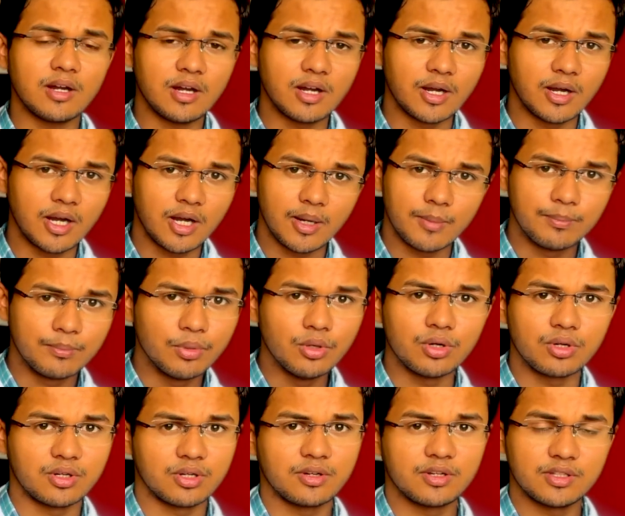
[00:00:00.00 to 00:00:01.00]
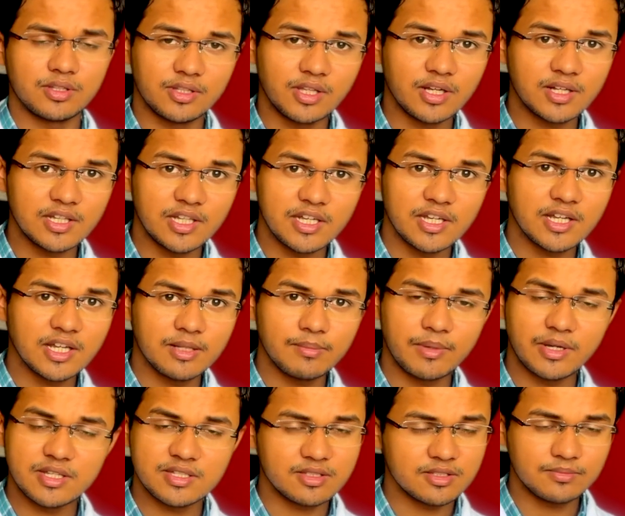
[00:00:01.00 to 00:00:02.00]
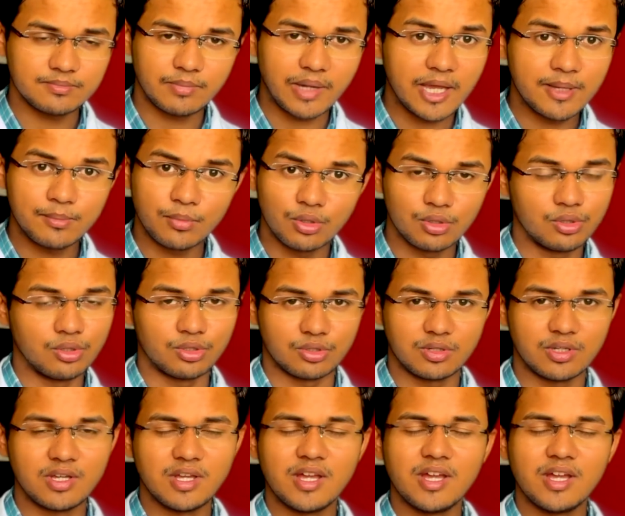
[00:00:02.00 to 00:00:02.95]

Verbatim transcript: uh, book The Clinical Medicine by Bolor